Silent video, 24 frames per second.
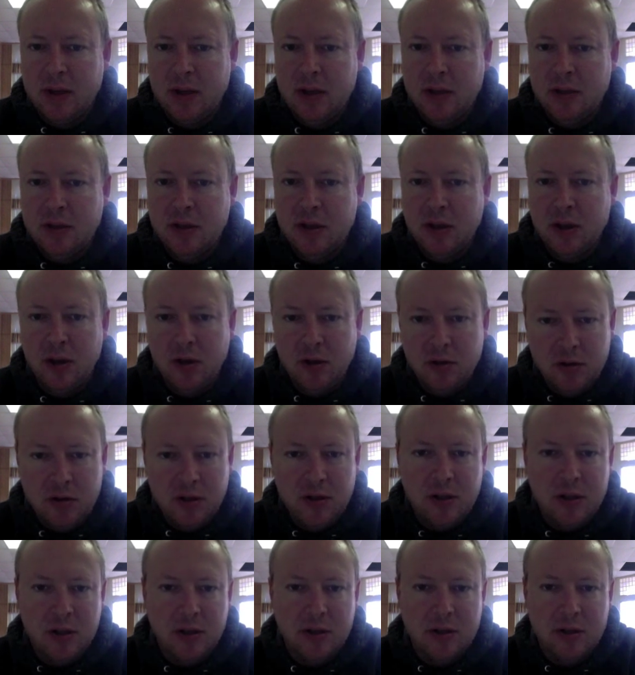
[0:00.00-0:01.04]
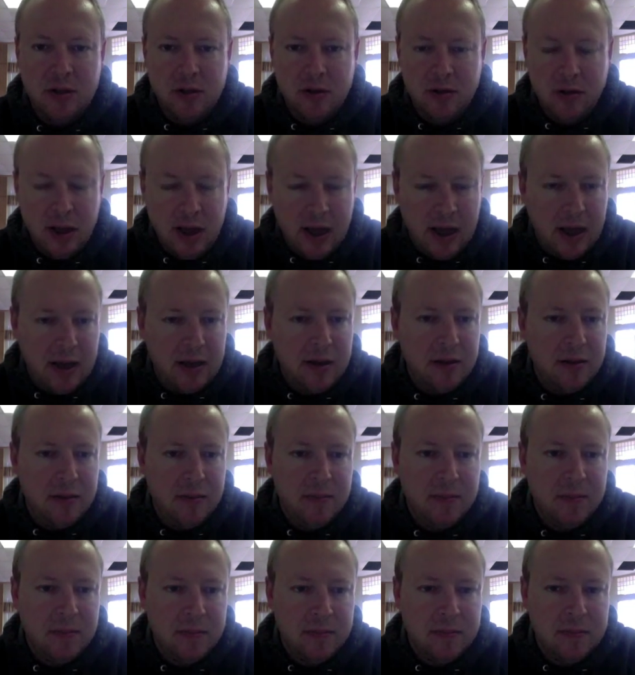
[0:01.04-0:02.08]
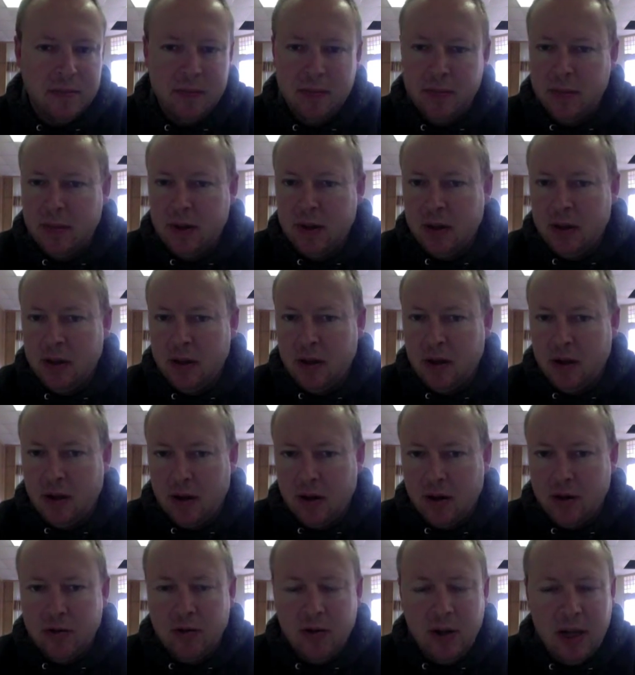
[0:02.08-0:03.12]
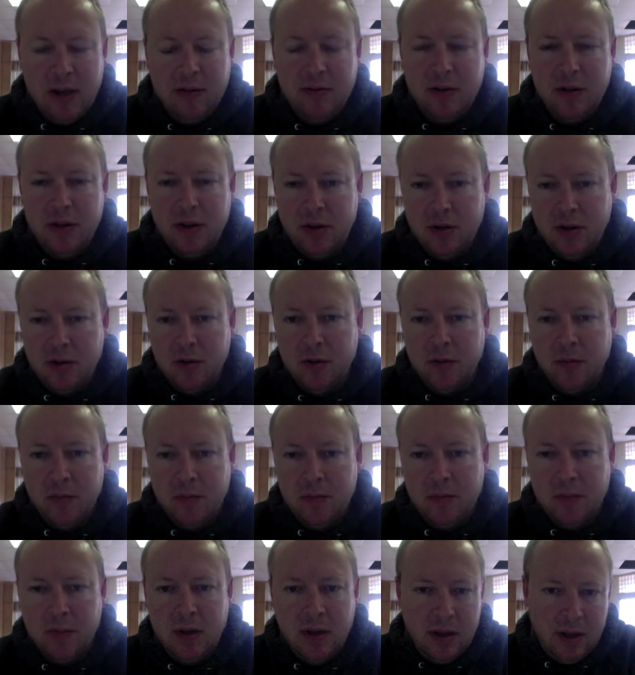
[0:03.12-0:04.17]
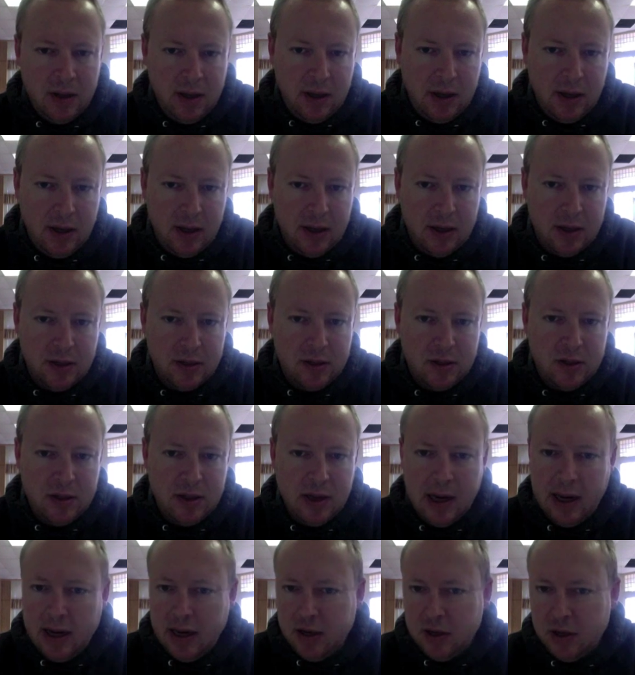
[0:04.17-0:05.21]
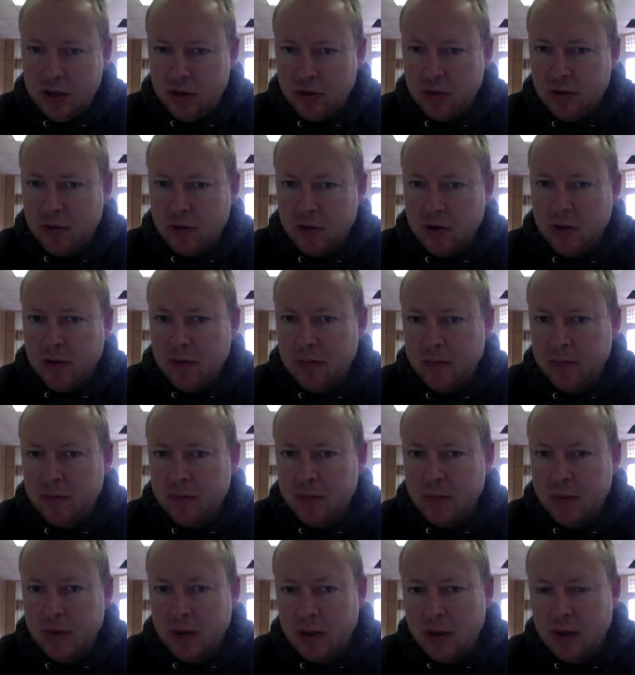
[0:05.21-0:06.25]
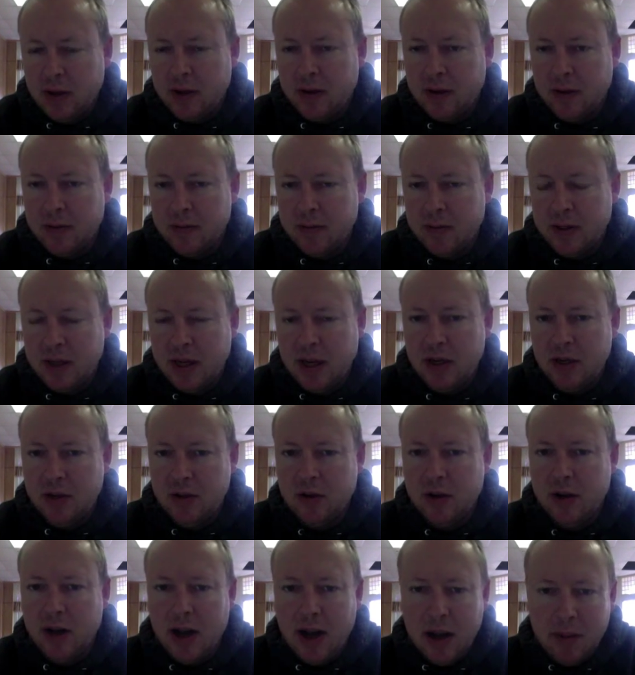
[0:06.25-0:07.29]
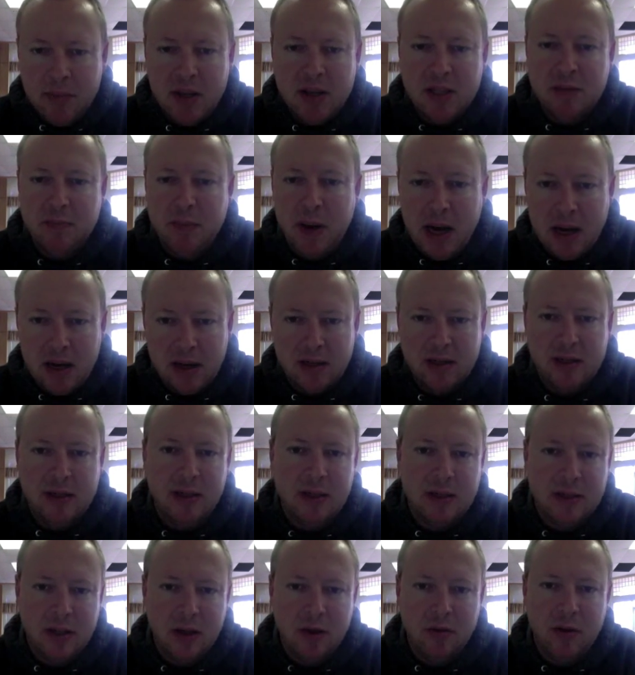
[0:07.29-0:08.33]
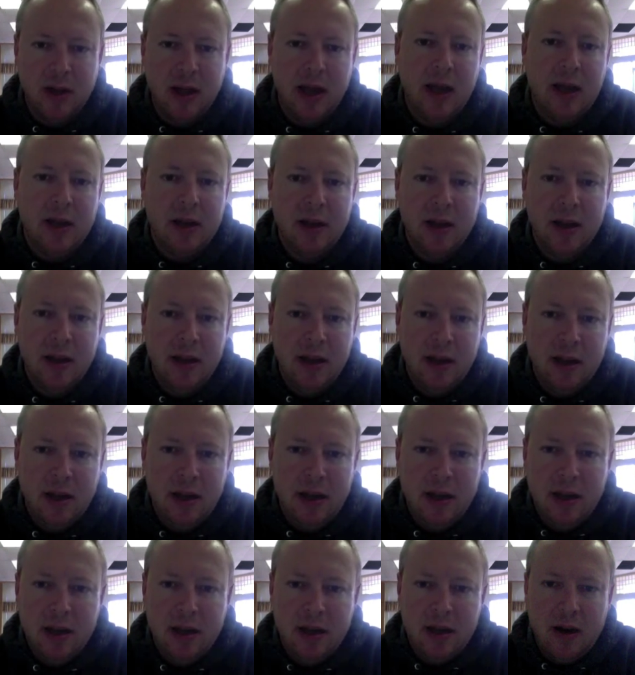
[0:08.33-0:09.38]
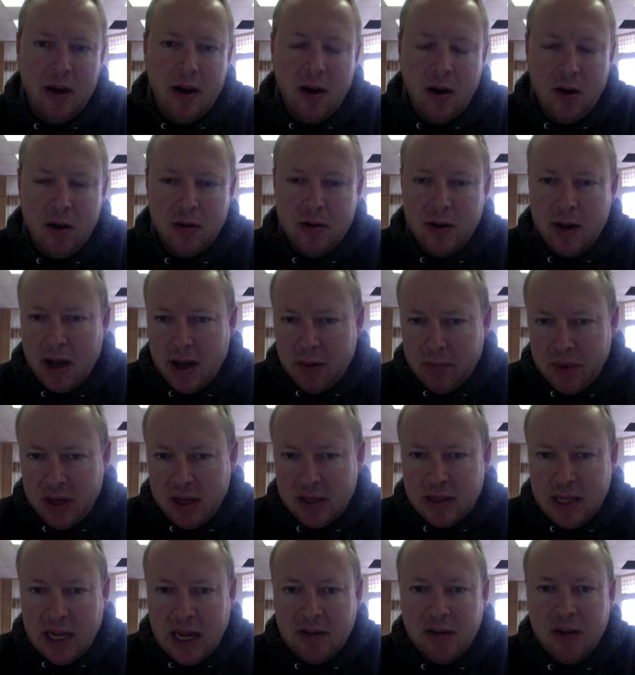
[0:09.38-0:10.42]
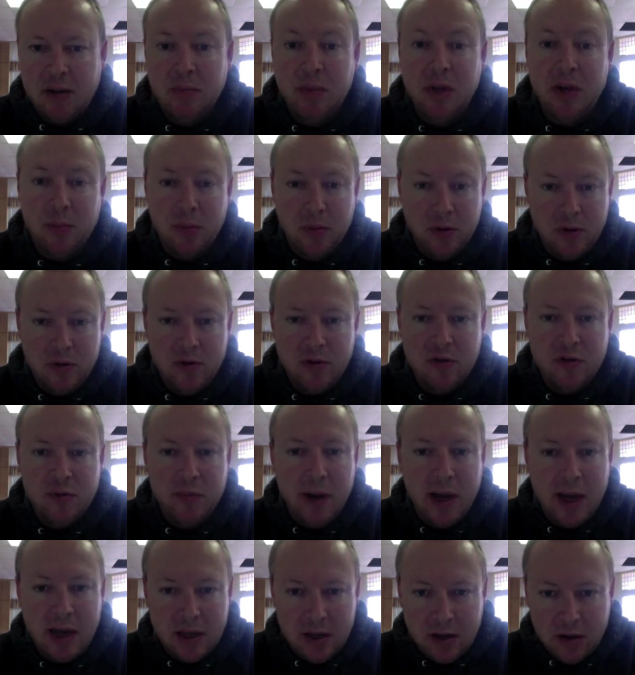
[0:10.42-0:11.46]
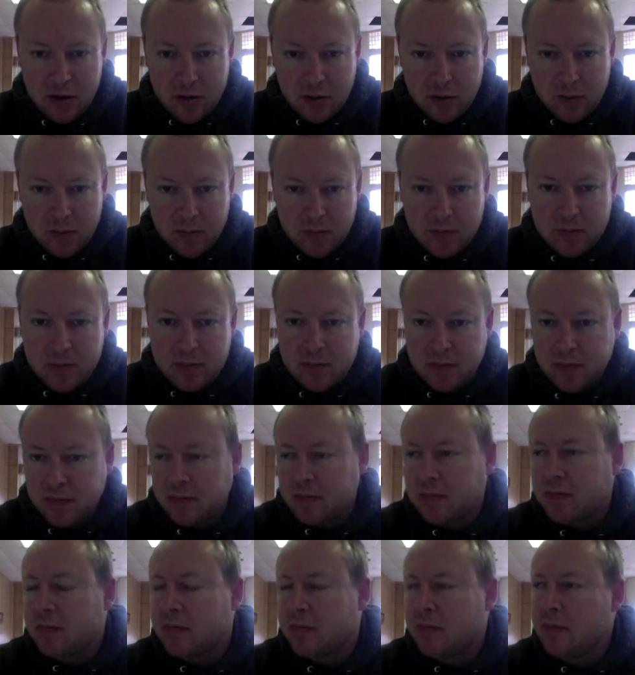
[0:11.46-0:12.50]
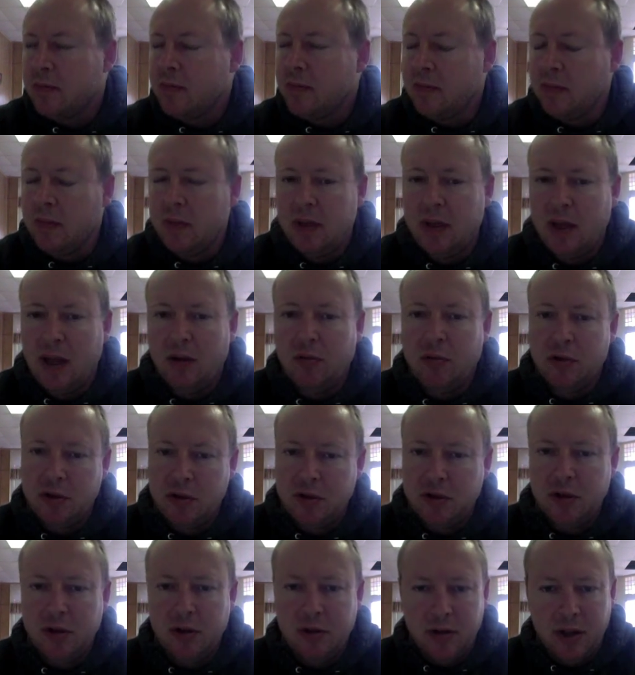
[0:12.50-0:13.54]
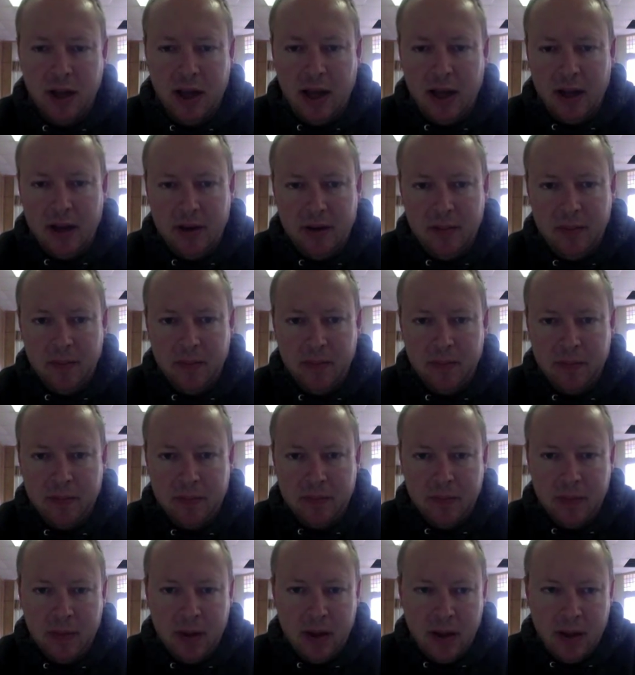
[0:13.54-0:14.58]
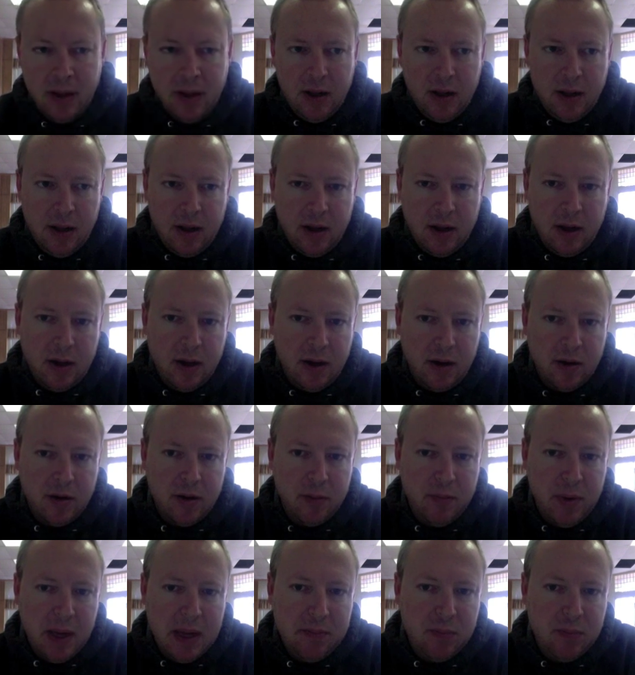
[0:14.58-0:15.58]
solution to that. All you have to do is change your comments policy so that all comments have to be approved by you. Now, once you do that, these